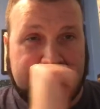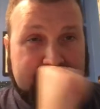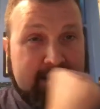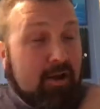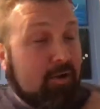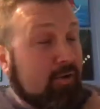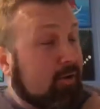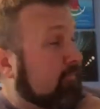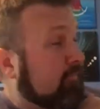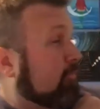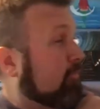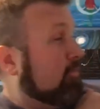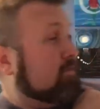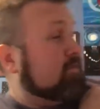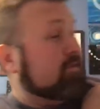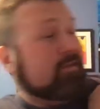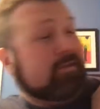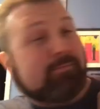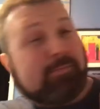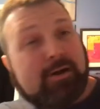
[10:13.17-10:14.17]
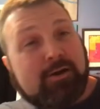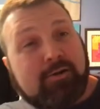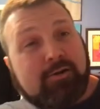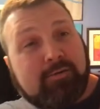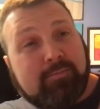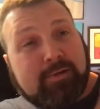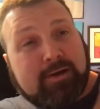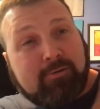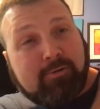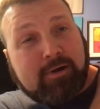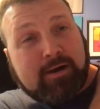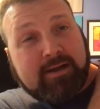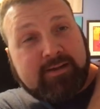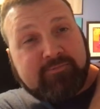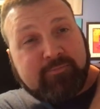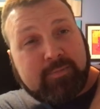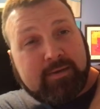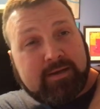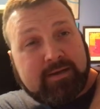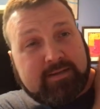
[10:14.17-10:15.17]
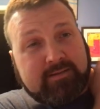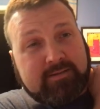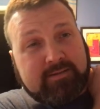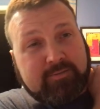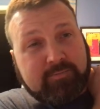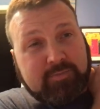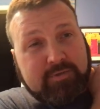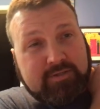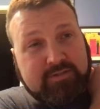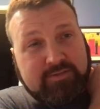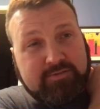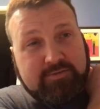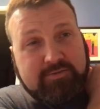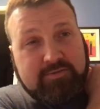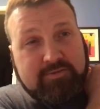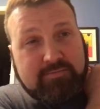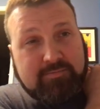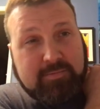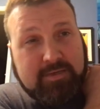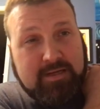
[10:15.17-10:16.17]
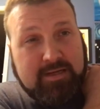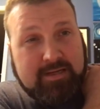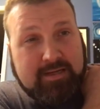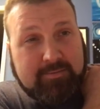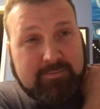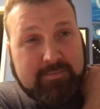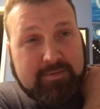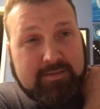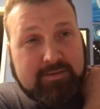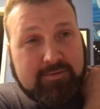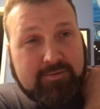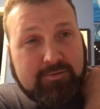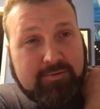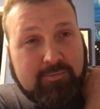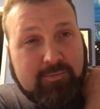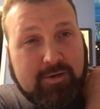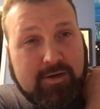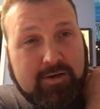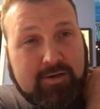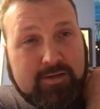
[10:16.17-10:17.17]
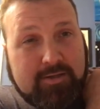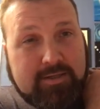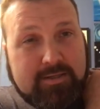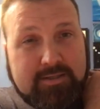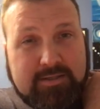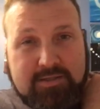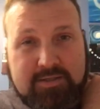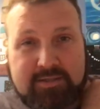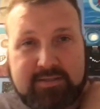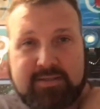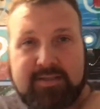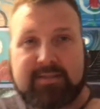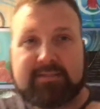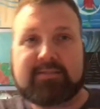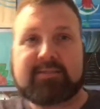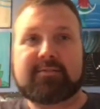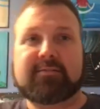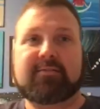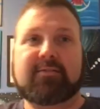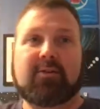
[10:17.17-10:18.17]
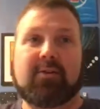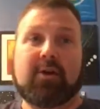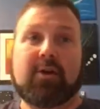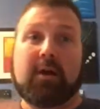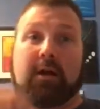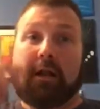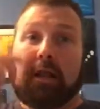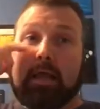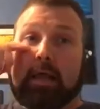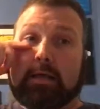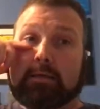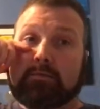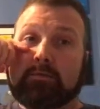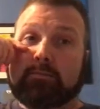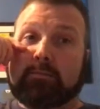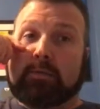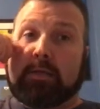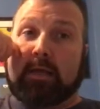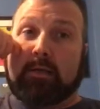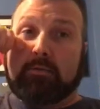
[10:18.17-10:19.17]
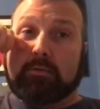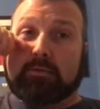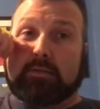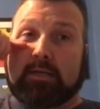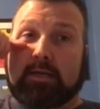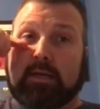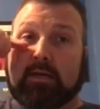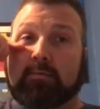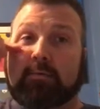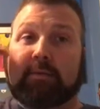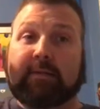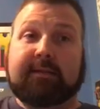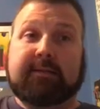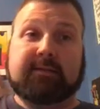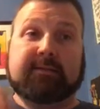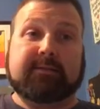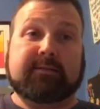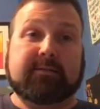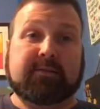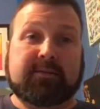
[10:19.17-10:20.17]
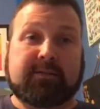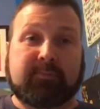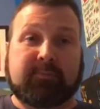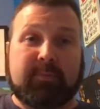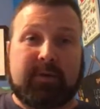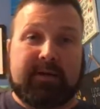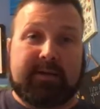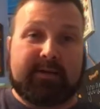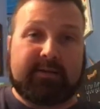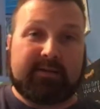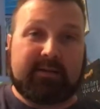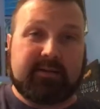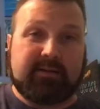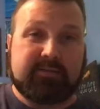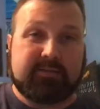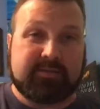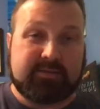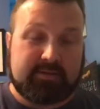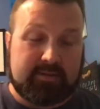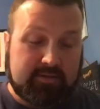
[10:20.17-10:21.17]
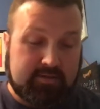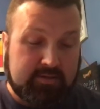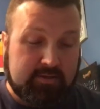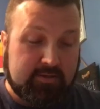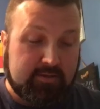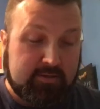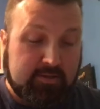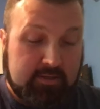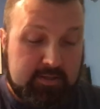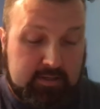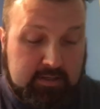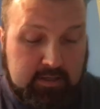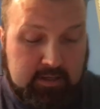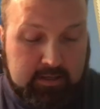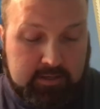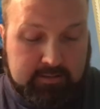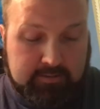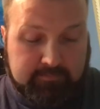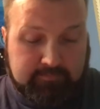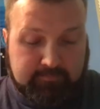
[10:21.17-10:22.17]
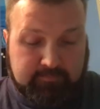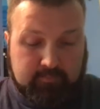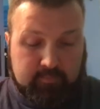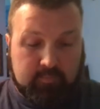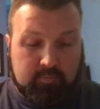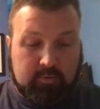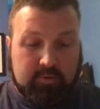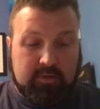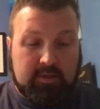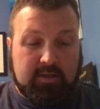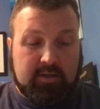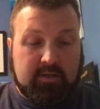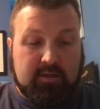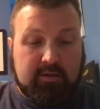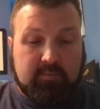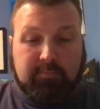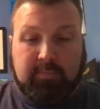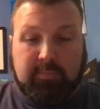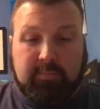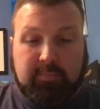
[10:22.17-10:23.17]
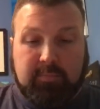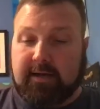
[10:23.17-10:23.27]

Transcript: No, unfortunately, my wife painted the pictures behind me on the wall. She takes a little art class from time to time, and she painted those. So, but